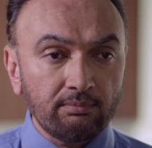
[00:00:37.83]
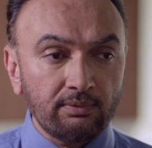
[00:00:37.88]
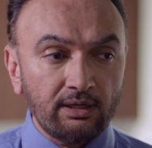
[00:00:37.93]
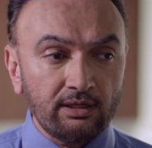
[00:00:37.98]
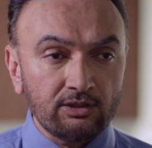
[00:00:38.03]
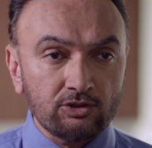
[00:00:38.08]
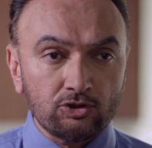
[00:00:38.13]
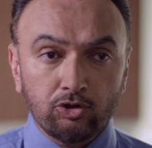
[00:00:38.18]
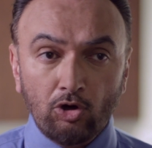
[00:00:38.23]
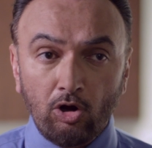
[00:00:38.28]

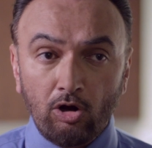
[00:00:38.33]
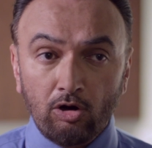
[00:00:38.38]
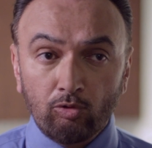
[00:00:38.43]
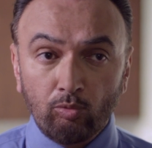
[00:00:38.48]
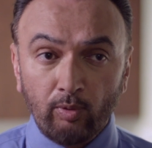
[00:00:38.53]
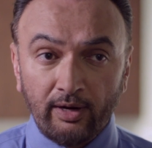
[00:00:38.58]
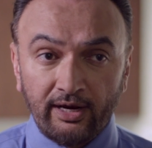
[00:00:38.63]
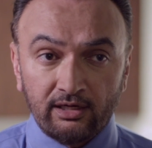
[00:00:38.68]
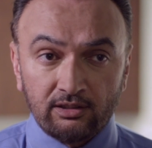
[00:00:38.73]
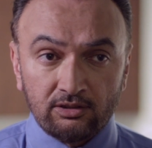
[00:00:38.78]
it's long
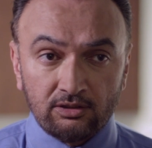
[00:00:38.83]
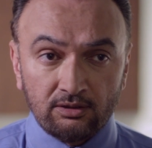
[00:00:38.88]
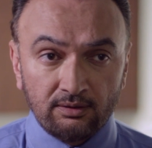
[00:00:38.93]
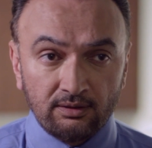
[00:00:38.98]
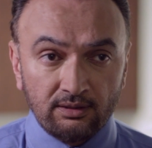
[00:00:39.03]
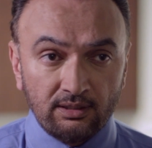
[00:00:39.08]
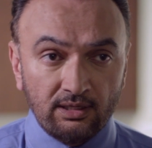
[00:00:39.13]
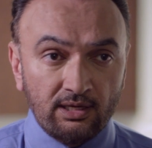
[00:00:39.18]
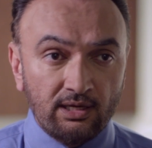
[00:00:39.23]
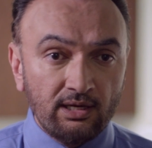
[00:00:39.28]
wait,
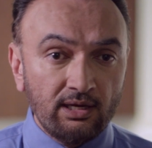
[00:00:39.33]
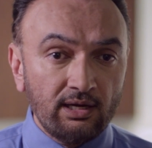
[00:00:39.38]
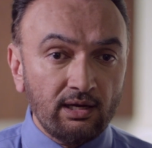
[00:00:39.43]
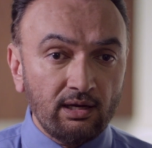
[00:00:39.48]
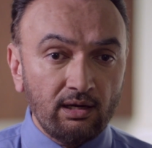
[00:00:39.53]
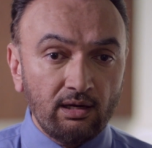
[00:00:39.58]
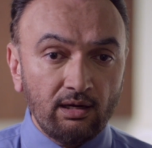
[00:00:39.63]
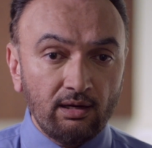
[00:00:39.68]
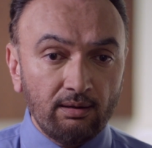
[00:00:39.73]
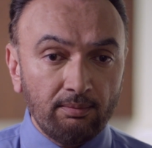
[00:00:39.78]

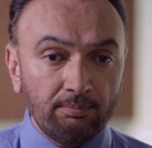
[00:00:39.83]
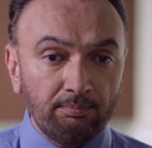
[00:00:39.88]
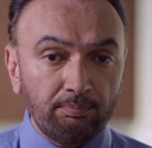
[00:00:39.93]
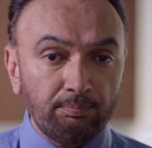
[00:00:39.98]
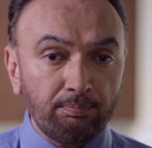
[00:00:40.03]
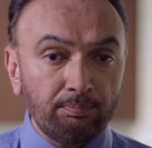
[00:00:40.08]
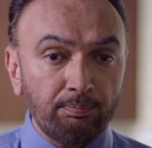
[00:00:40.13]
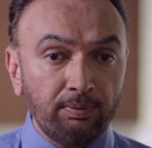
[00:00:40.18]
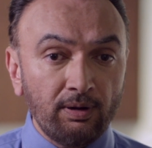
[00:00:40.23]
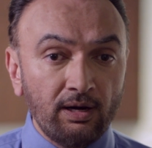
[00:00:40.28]

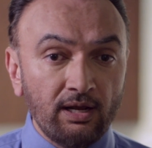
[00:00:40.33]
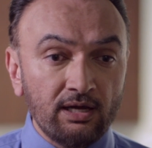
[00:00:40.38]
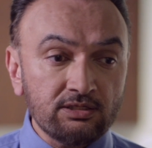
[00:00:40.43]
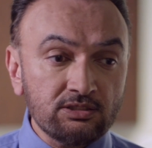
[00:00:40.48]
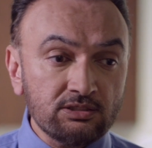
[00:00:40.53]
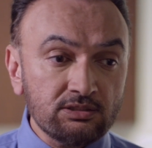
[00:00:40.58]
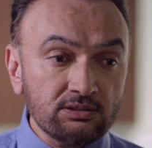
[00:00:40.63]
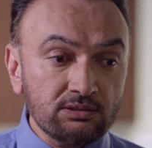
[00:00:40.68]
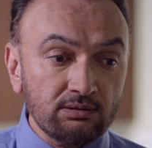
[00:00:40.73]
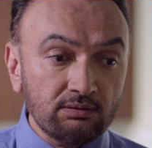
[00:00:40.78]

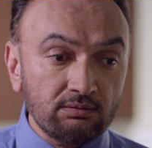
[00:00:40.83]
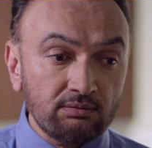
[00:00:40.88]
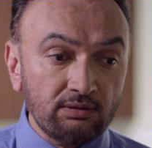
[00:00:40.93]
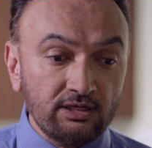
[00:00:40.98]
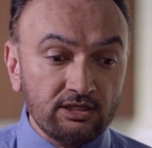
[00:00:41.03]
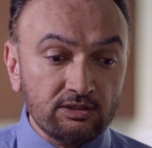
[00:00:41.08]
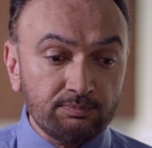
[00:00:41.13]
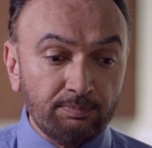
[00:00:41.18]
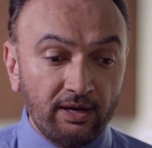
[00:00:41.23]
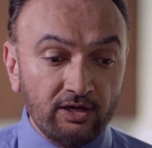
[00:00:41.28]
plus
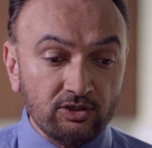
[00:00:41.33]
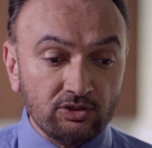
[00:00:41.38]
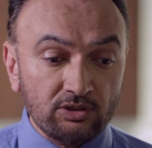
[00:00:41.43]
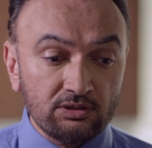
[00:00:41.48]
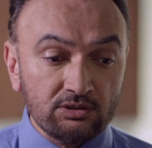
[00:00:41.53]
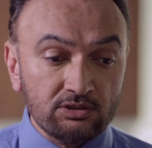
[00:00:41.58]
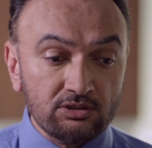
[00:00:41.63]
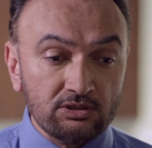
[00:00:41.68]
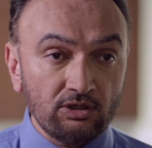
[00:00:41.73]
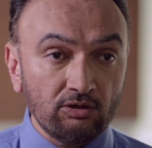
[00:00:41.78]
these
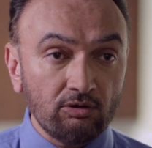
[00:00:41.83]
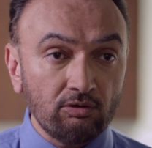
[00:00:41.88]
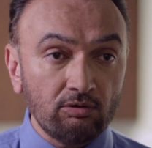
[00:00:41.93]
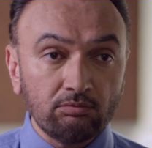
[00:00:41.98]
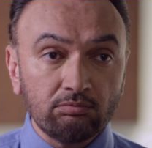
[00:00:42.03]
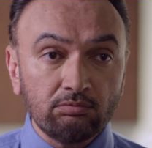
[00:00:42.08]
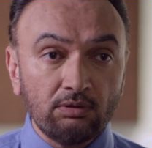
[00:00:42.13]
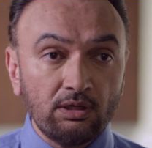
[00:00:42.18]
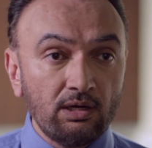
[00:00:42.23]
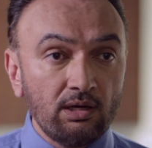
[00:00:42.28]
patients,
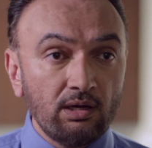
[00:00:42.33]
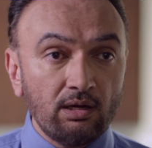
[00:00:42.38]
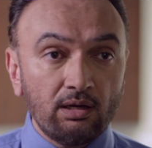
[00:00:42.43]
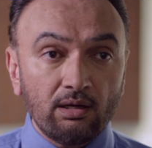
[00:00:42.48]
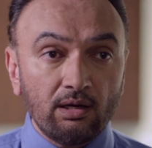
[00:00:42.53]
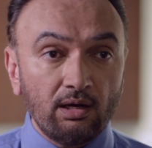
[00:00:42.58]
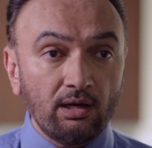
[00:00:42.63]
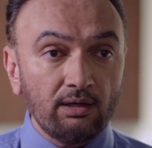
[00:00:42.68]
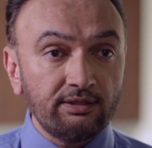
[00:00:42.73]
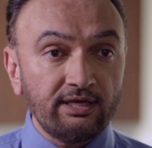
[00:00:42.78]

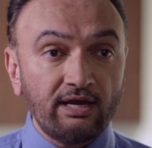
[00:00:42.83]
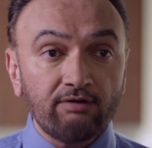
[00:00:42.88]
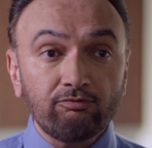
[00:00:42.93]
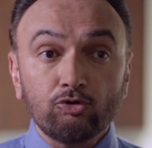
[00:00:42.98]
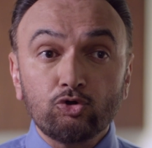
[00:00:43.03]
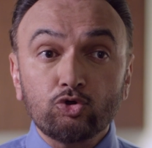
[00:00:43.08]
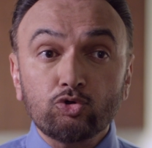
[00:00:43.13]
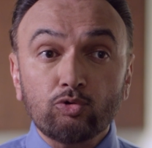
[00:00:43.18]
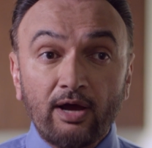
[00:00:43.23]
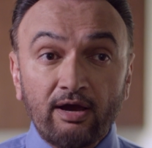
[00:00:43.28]
they have
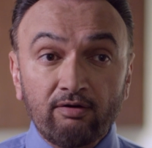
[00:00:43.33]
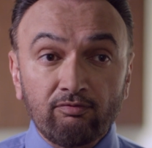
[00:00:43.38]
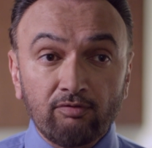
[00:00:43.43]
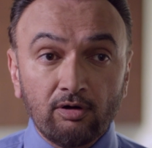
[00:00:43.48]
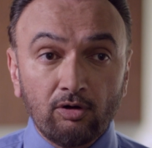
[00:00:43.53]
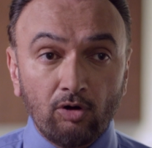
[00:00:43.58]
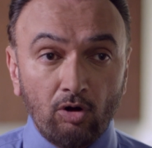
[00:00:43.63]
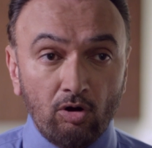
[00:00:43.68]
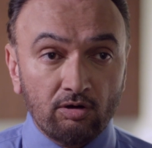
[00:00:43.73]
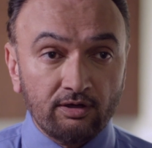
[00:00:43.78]
to
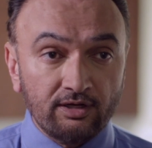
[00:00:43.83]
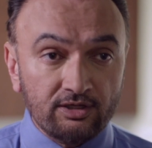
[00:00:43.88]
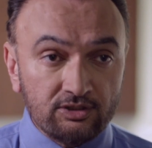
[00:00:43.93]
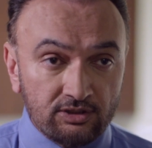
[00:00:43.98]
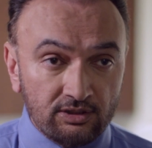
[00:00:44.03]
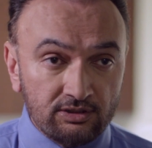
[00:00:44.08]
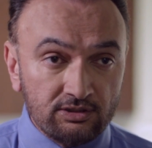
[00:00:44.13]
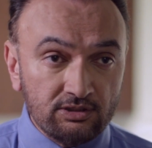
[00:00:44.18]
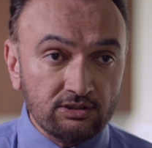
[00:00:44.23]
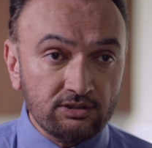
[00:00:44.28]
travel long
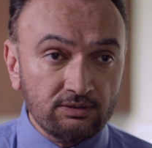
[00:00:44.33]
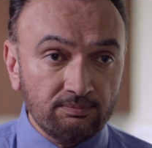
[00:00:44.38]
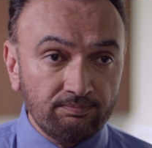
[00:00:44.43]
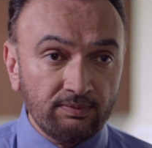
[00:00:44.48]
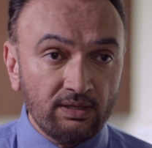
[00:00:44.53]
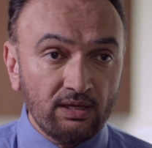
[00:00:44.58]
distance.